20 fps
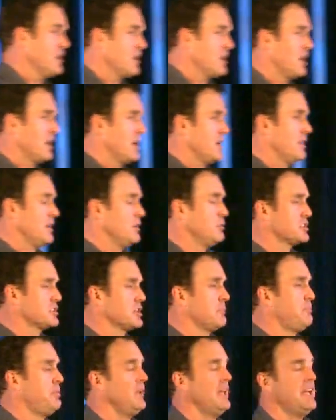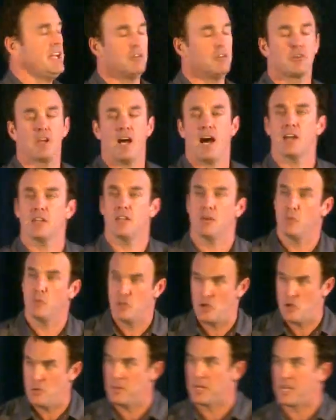Uh, it was the plan of God that when
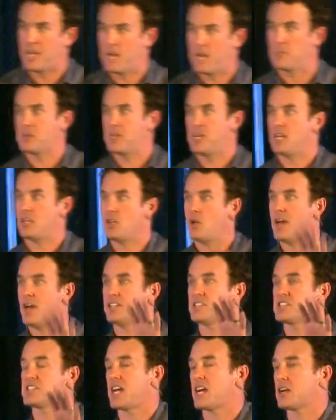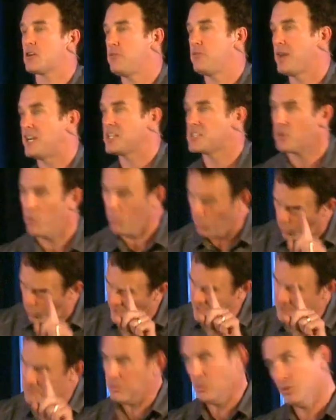you became king, you had to sacrifice
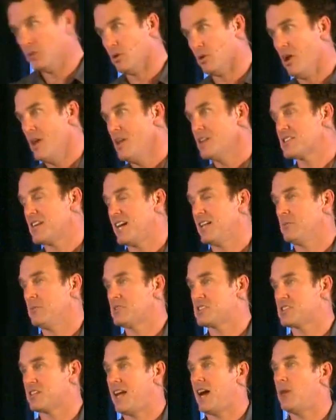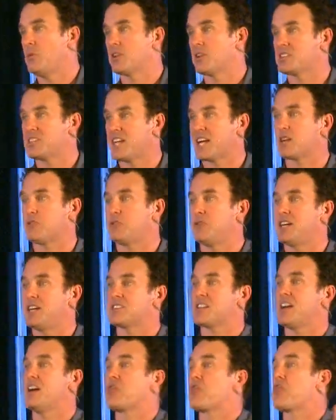one bull. Solomon said, I want to
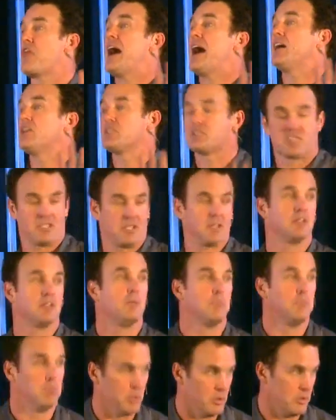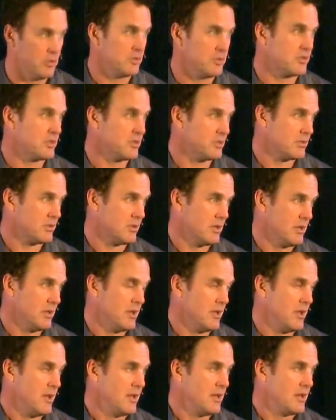sacrifice a thousand bulls.
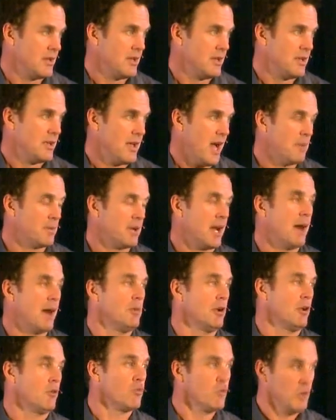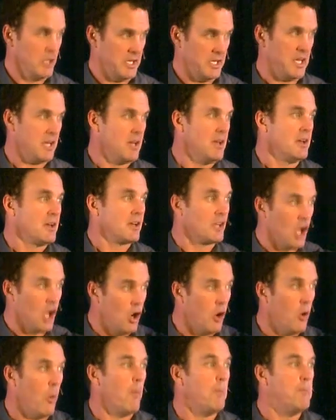I'm going I'm gonna really
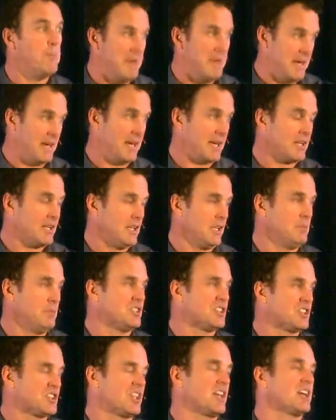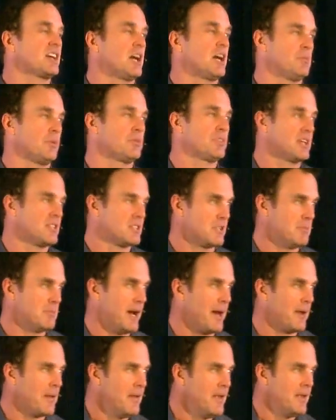go big. Now, let me just say a couple things
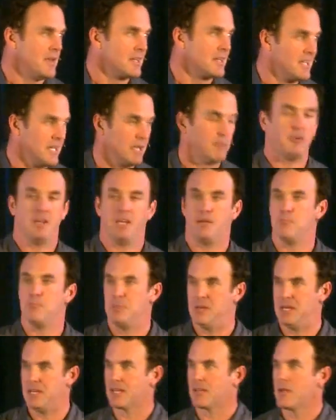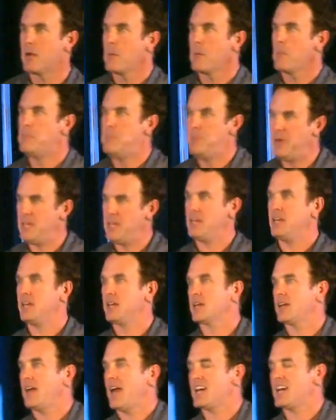about giving big.
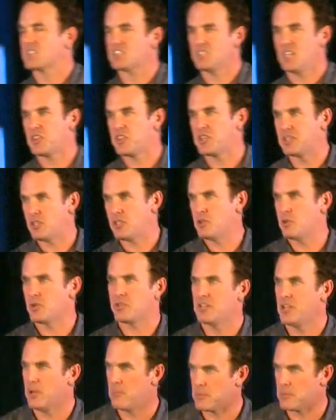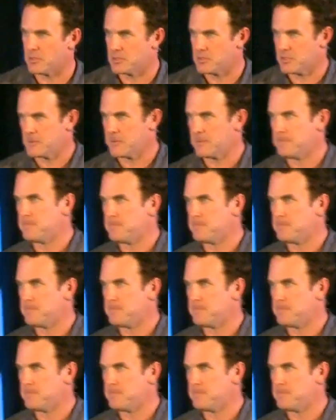Big has nothing to do with numbers,